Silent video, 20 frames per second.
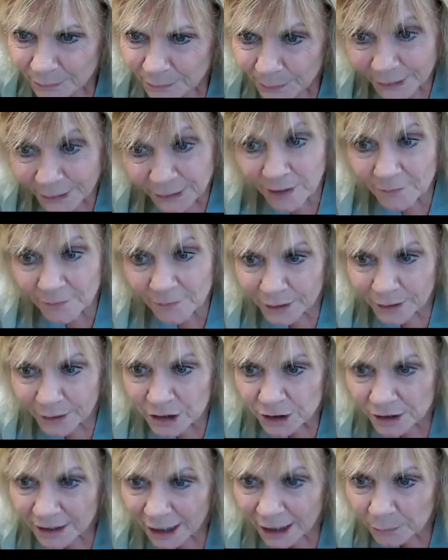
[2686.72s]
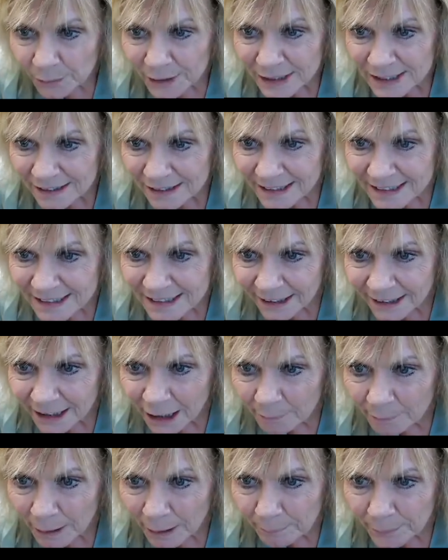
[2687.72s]
we do have a question. I recently set
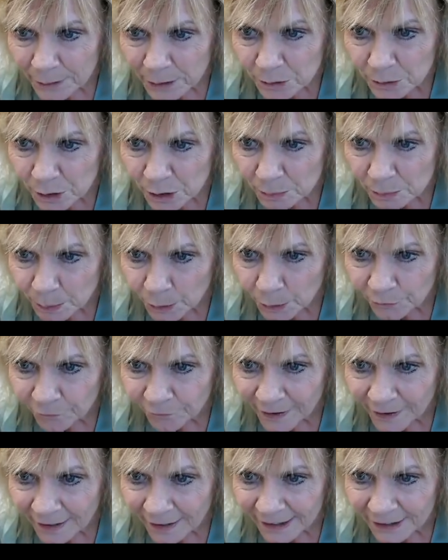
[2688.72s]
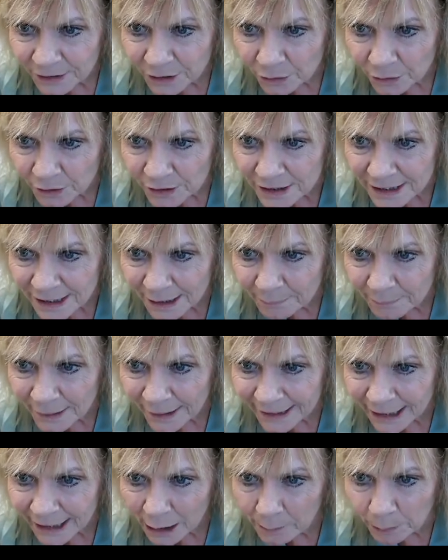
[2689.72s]
up my business profile and noticed I'm
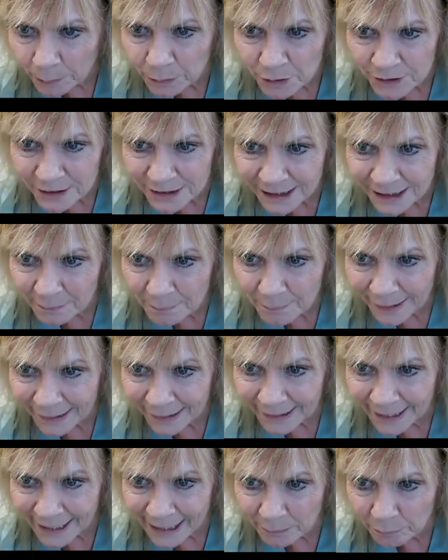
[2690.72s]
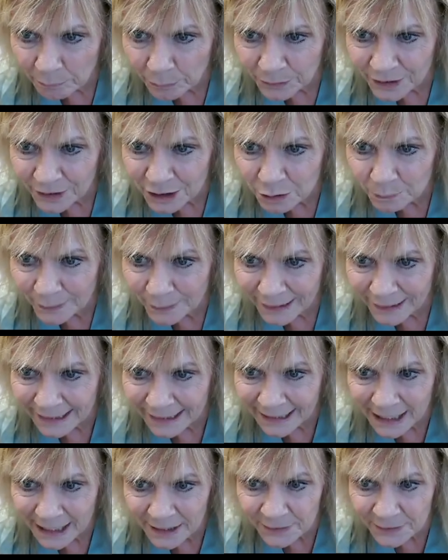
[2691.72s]
not able to set my name with as
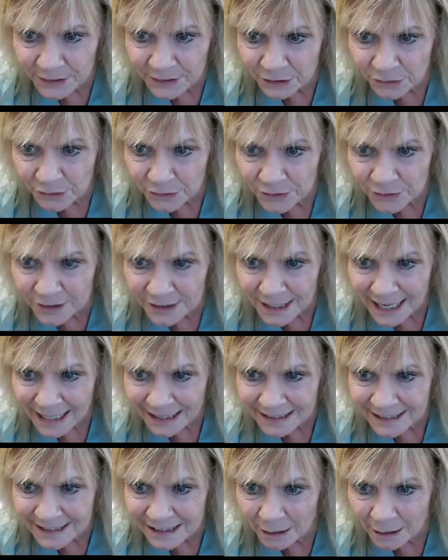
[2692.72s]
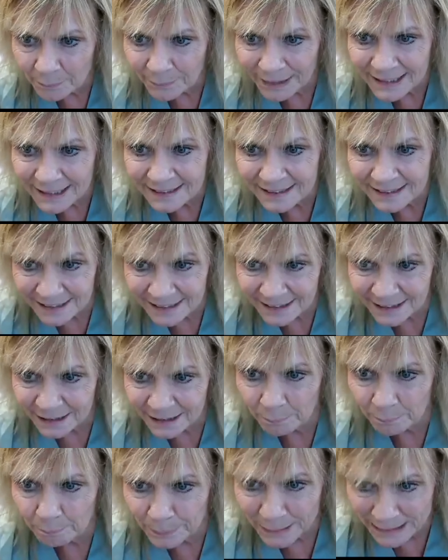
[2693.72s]
many characters as some
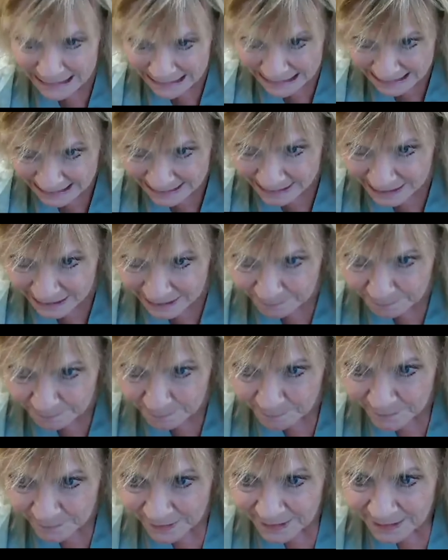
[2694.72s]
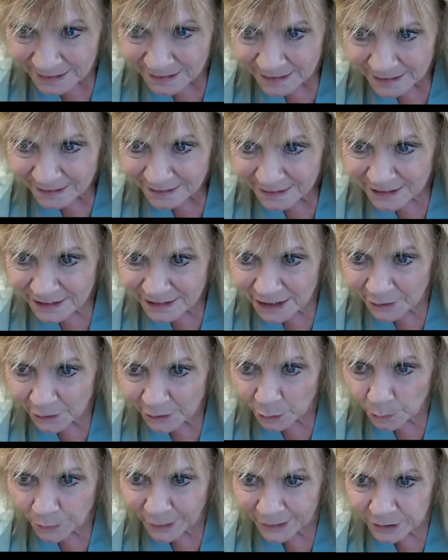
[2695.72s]
existing business. Is
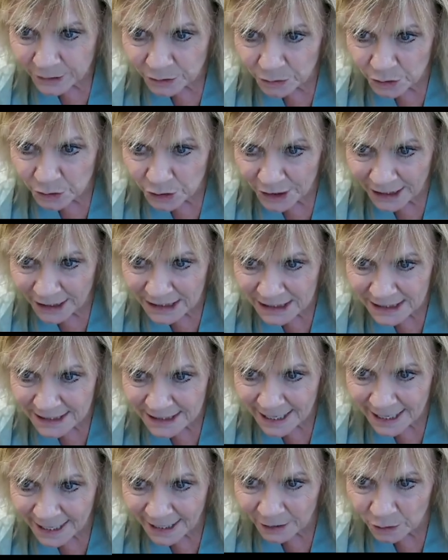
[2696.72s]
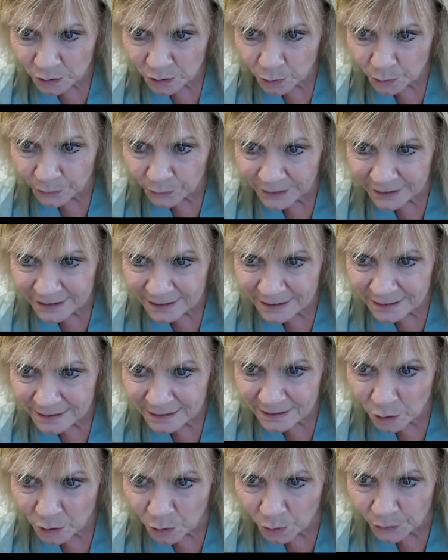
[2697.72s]
there a way to change that or it
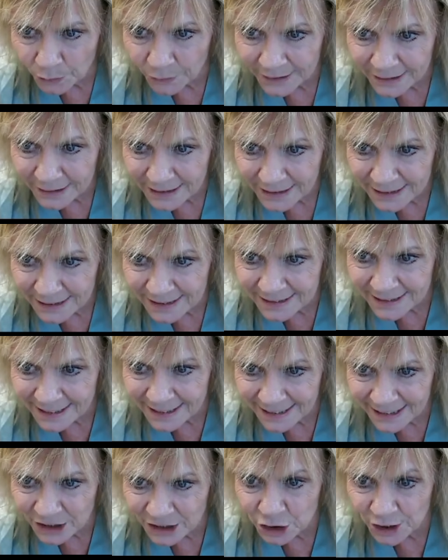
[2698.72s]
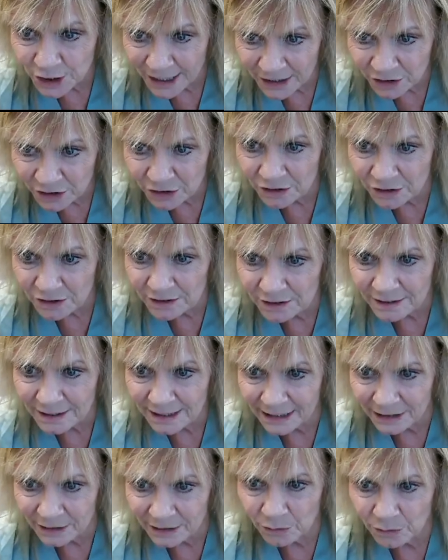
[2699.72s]
or is it changes
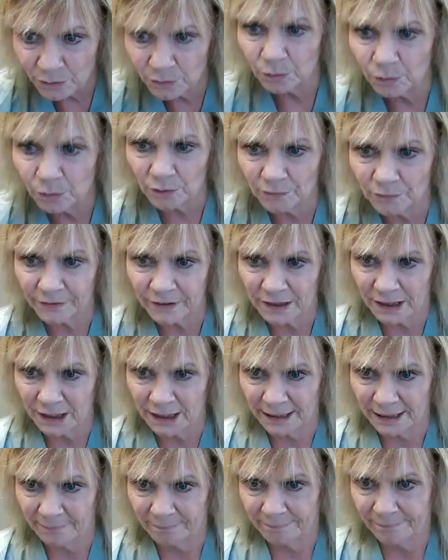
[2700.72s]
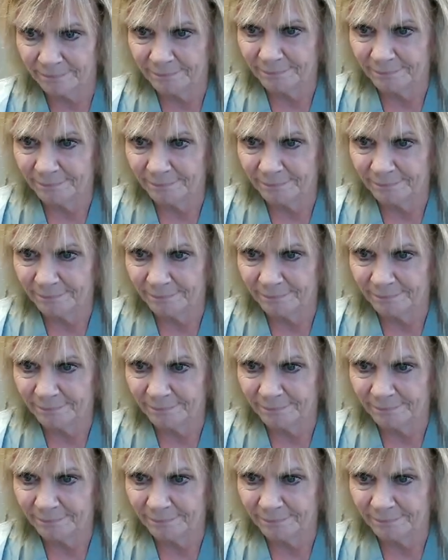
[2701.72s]
in Google over time?